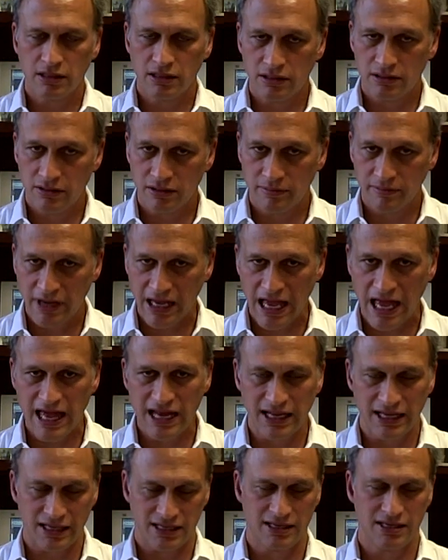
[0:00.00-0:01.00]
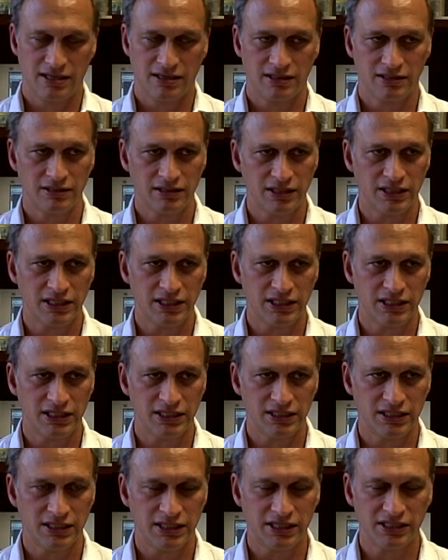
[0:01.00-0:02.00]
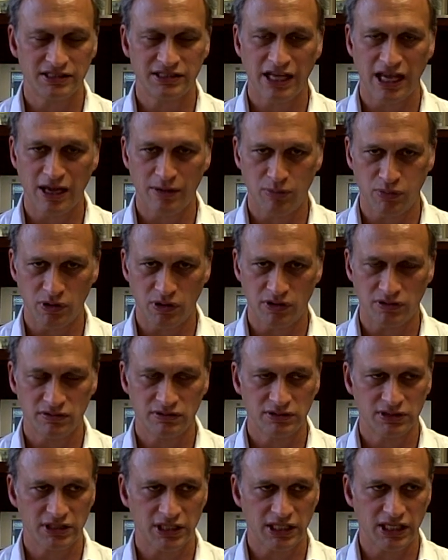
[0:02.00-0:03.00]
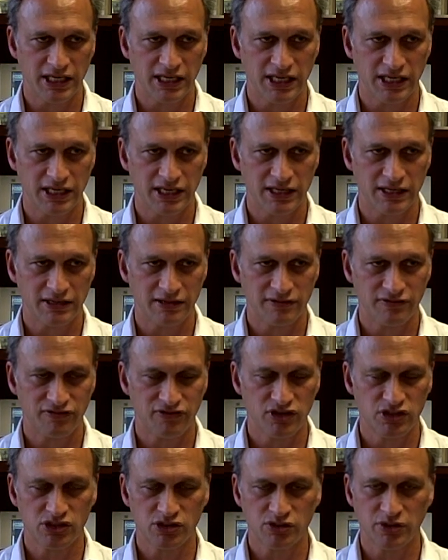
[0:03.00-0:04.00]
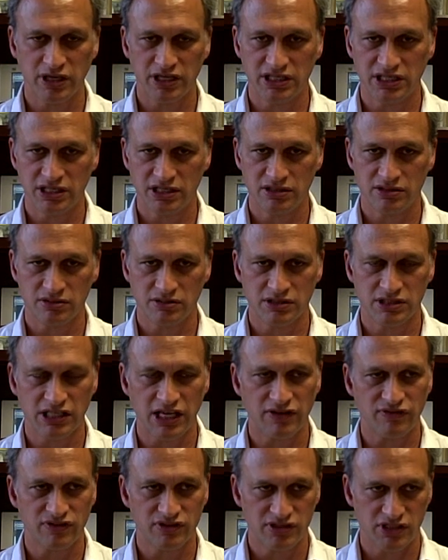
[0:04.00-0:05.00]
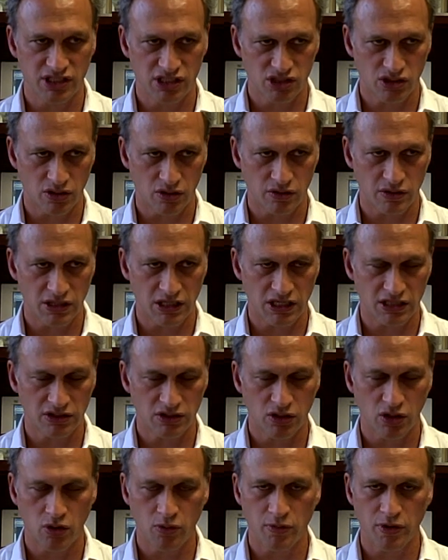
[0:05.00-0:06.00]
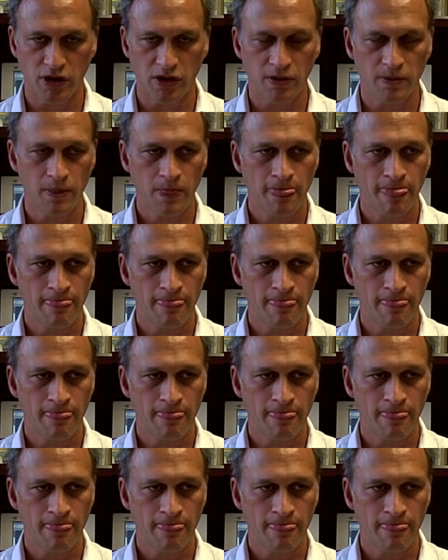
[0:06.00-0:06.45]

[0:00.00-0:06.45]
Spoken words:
dramatic example. A first grade teacher in San Francisco in October